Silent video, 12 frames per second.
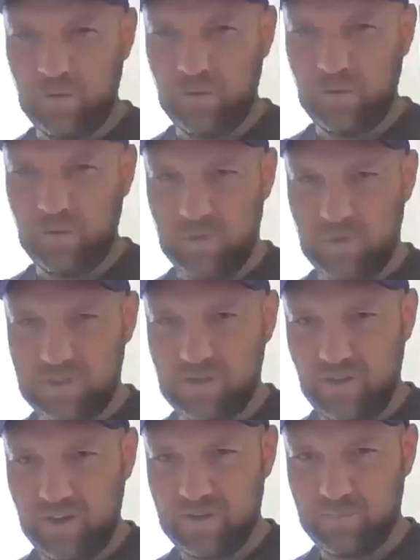you were
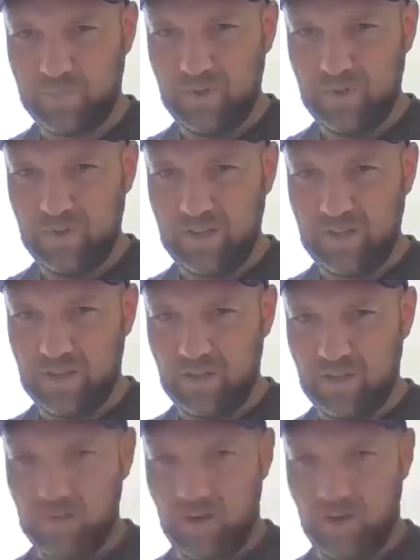pulling a little
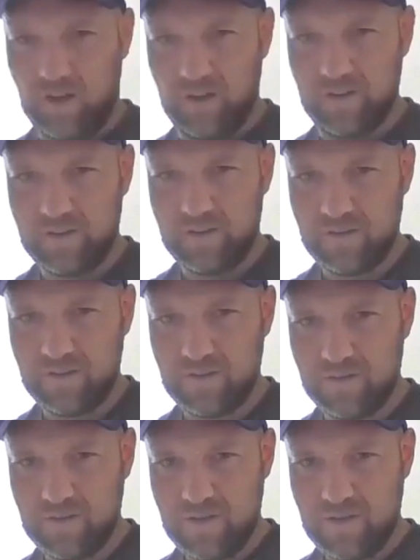hard.
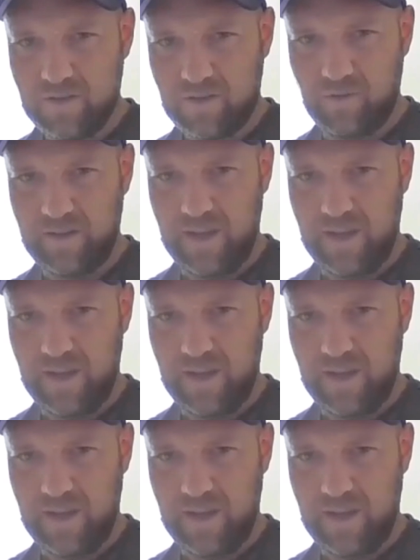Go again.